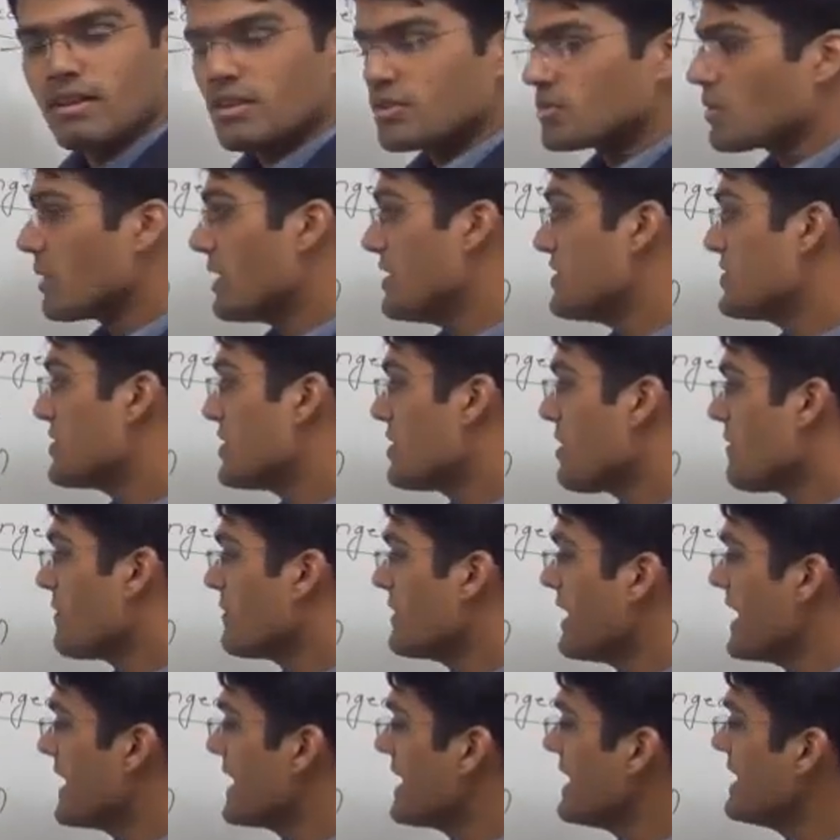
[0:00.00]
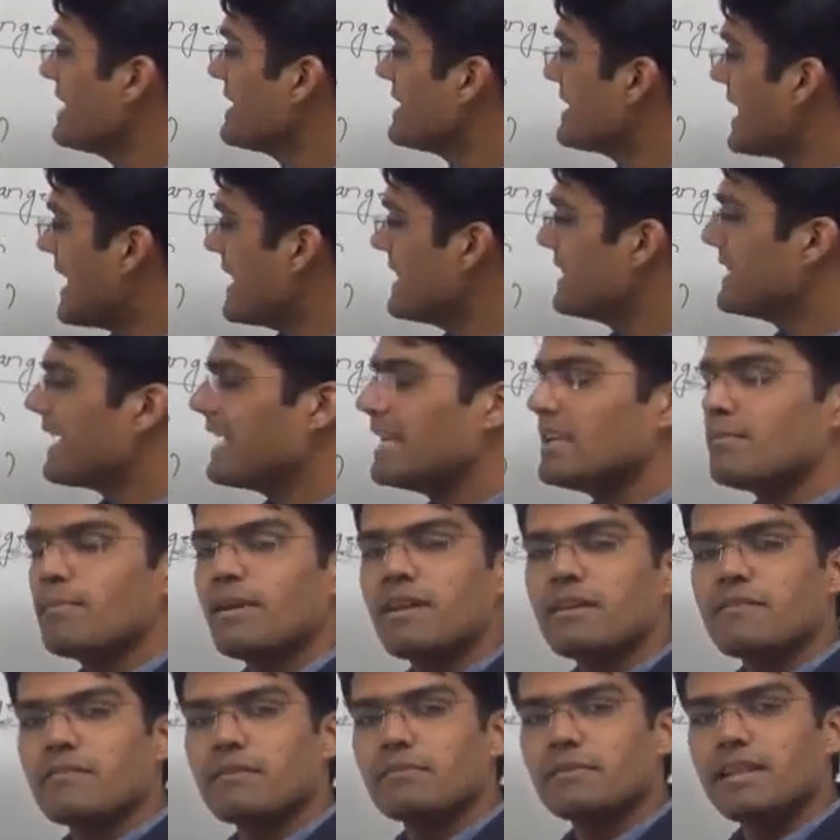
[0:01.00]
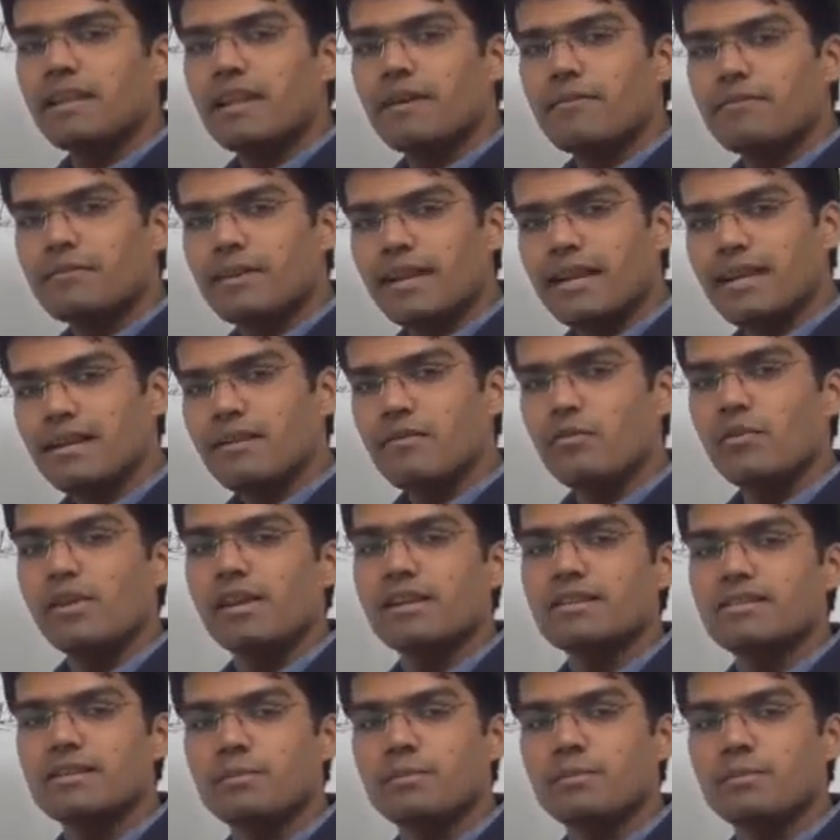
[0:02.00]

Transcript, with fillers: so instead of taking 10th element from the left end we are